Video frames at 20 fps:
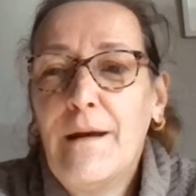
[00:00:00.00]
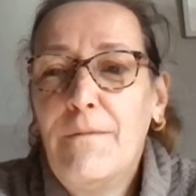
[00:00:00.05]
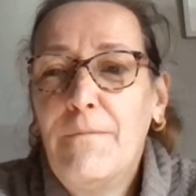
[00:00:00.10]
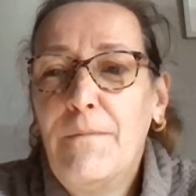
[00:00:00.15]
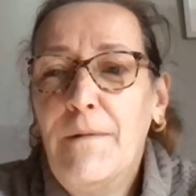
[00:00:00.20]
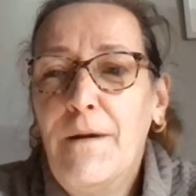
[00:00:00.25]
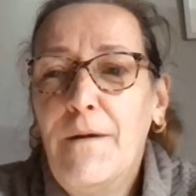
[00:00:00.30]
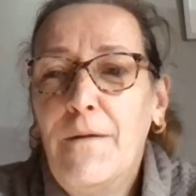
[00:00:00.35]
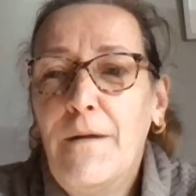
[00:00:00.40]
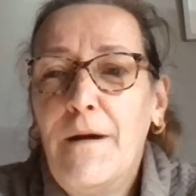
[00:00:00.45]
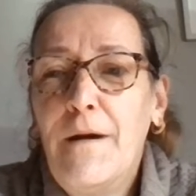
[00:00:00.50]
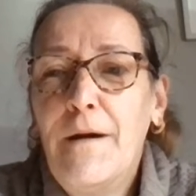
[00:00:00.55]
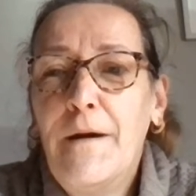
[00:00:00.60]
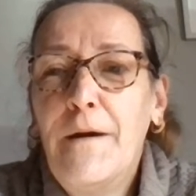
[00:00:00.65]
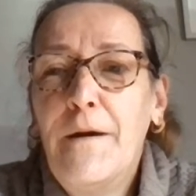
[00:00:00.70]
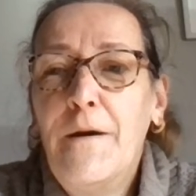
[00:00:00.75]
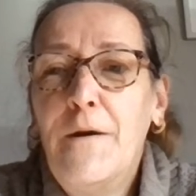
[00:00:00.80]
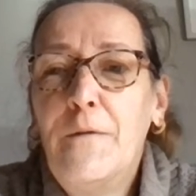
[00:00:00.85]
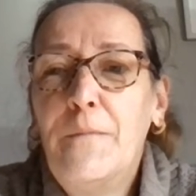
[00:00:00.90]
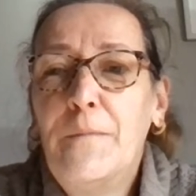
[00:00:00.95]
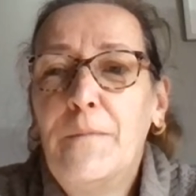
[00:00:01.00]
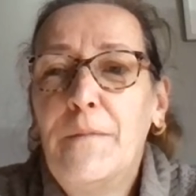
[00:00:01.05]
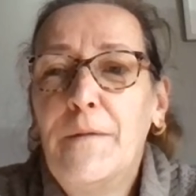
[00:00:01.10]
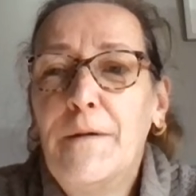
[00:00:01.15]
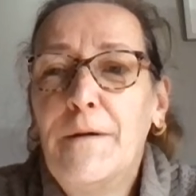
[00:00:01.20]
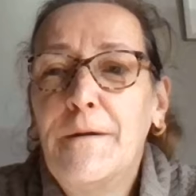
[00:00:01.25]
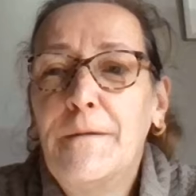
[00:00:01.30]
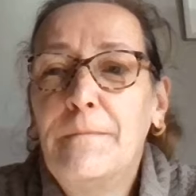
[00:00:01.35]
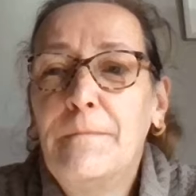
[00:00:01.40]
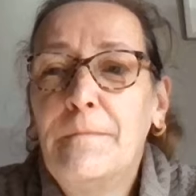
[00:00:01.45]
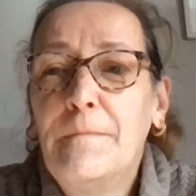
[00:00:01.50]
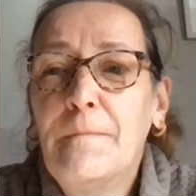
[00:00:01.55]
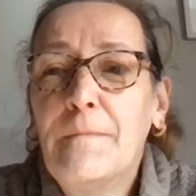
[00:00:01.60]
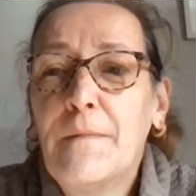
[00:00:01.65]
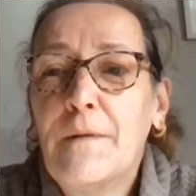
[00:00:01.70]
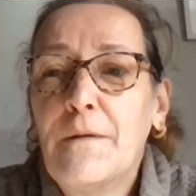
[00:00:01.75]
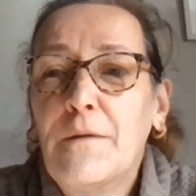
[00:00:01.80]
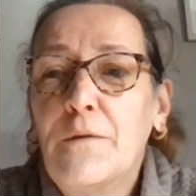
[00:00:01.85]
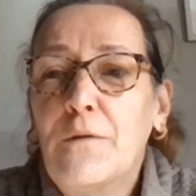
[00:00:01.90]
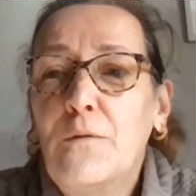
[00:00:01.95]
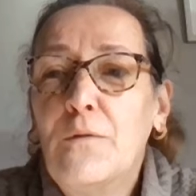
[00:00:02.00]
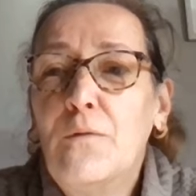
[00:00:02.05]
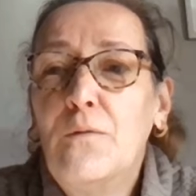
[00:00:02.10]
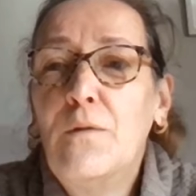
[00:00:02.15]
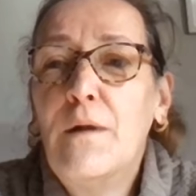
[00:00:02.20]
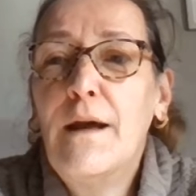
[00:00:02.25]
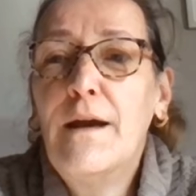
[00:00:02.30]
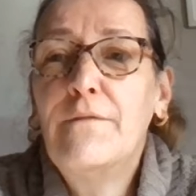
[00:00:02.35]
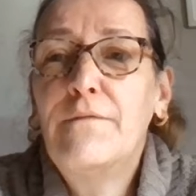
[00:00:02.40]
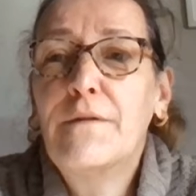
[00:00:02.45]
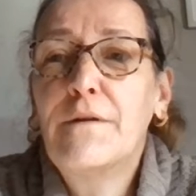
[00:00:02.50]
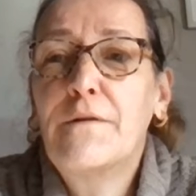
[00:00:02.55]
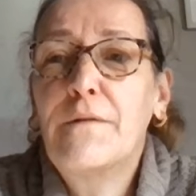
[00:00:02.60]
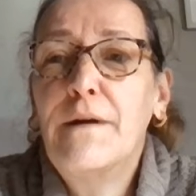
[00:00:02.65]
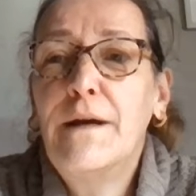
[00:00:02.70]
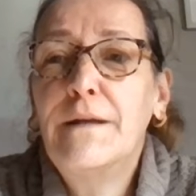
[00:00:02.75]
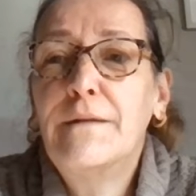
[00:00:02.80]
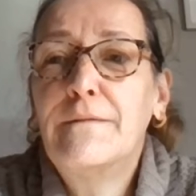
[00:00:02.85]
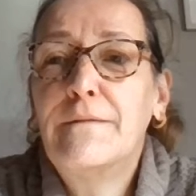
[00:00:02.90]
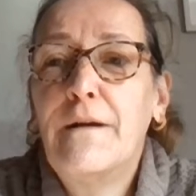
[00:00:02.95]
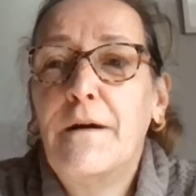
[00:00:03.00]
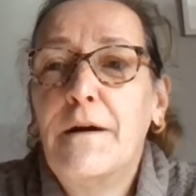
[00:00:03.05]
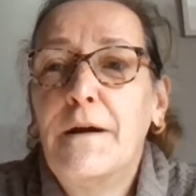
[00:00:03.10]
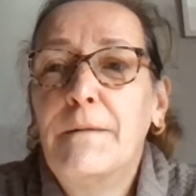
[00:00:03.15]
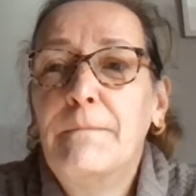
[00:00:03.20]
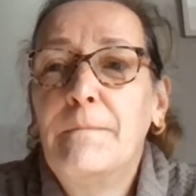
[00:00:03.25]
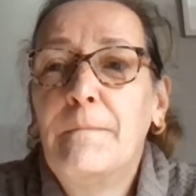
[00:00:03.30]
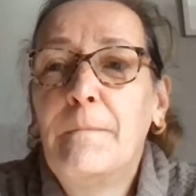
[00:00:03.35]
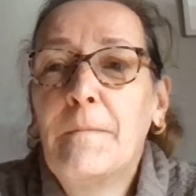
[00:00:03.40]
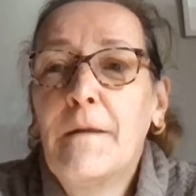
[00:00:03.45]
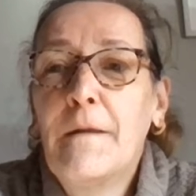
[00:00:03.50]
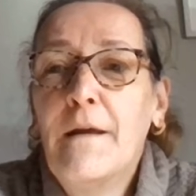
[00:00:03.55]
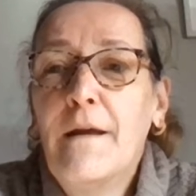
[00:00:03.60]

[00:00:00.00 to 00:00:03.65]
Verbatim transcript: Well, I hope um, you all have a great time